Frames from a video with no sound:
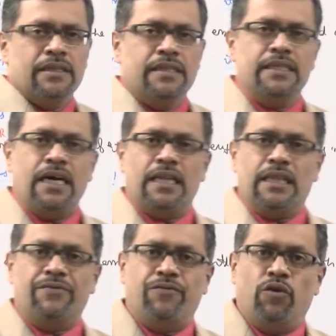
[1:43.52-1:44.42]
These are
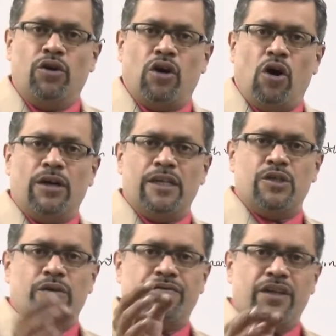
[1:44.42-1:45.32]
the 4 quarters
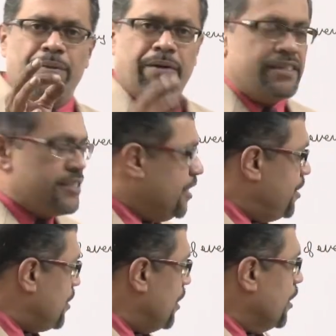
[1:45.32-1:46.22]
of 3 months
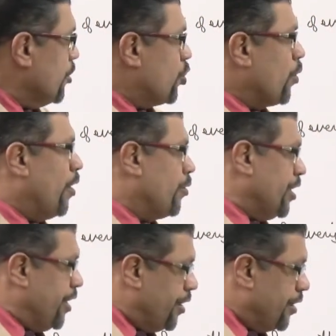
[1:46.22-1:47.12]
each throughout
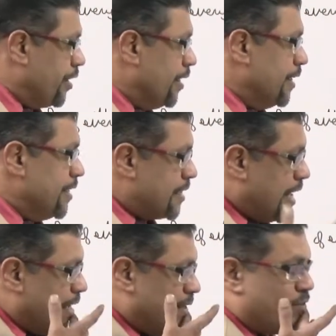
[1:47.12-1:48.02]
the year.
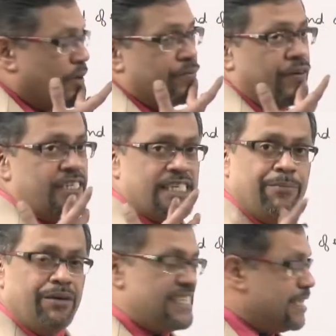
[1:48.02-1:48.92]
Starting from 1st
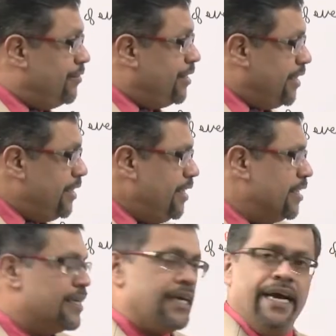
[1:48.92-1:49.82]
April 17,
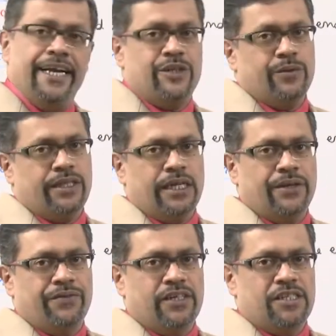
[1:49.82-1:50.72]
ends with
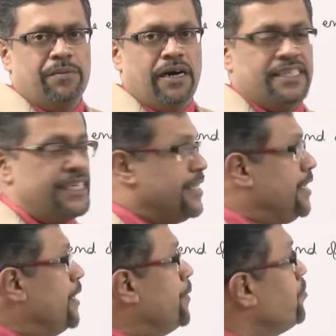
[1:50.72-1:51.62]
31st March
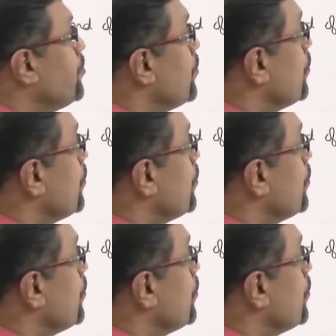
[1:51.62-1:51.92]
18.